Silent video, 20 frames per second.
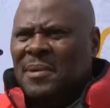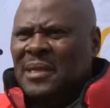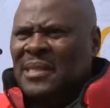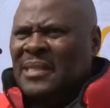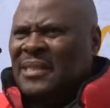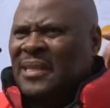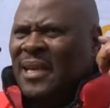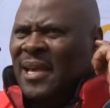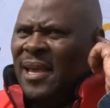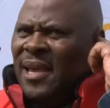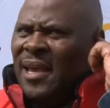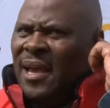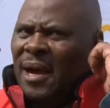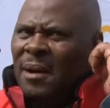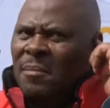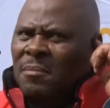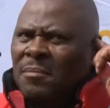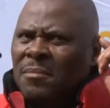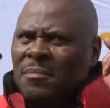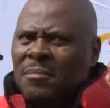must say
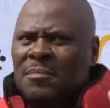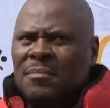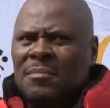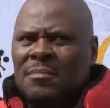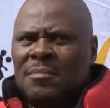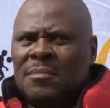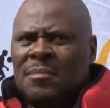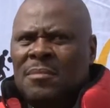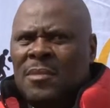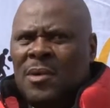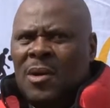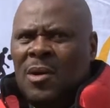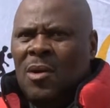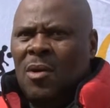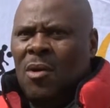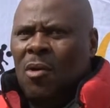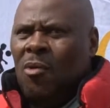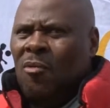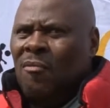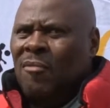I'm
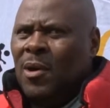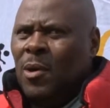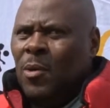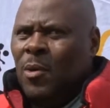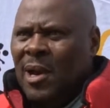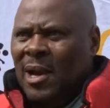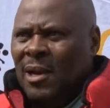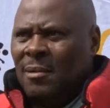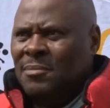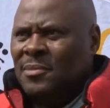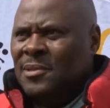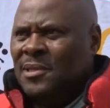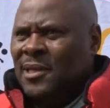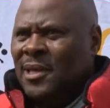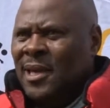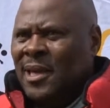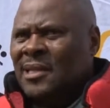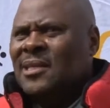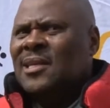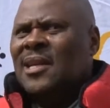overwhelmed.
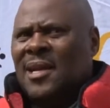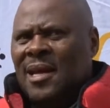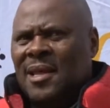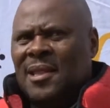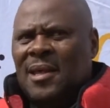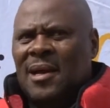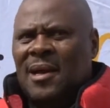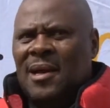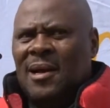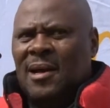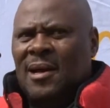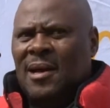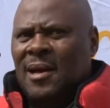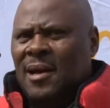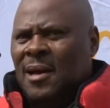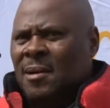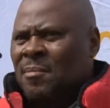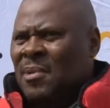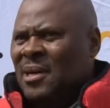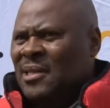Yet another
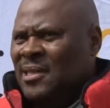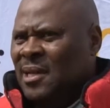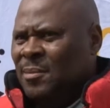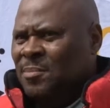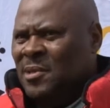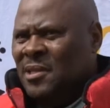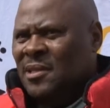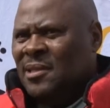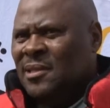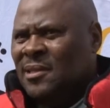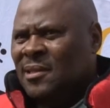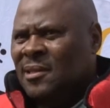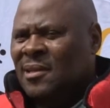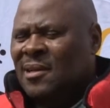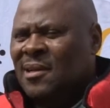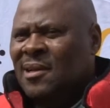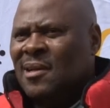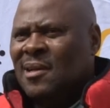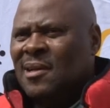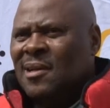masterpiece.
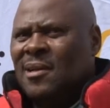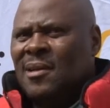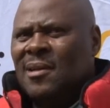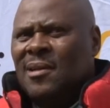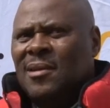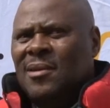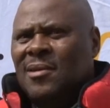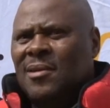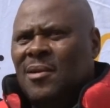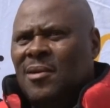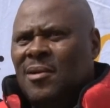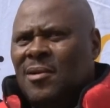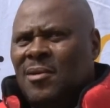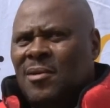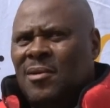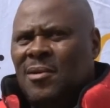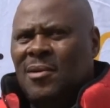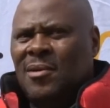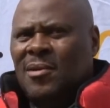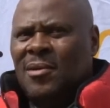You
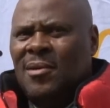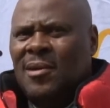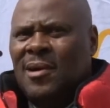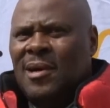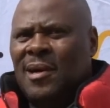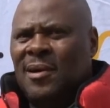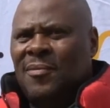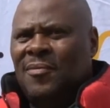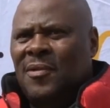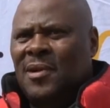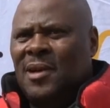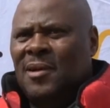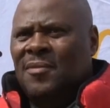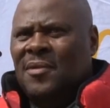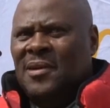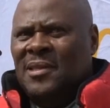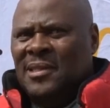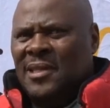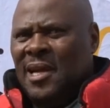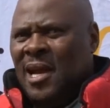know, for the
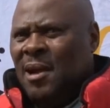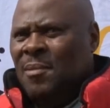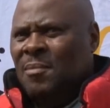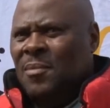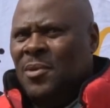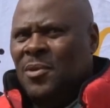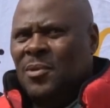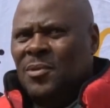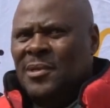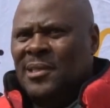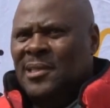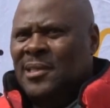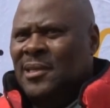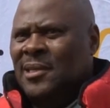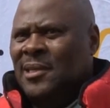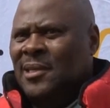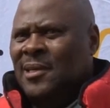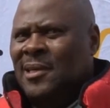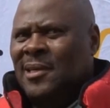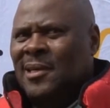first time you
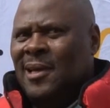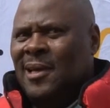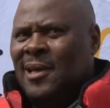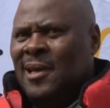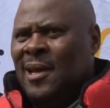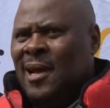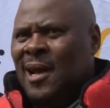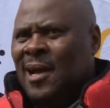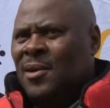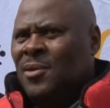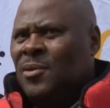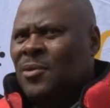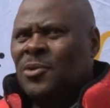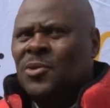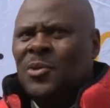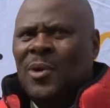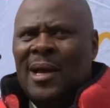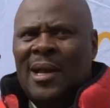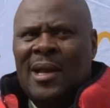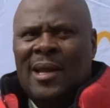see an
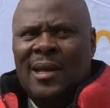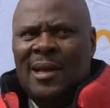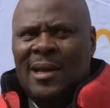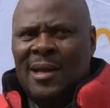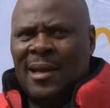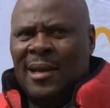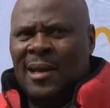unusual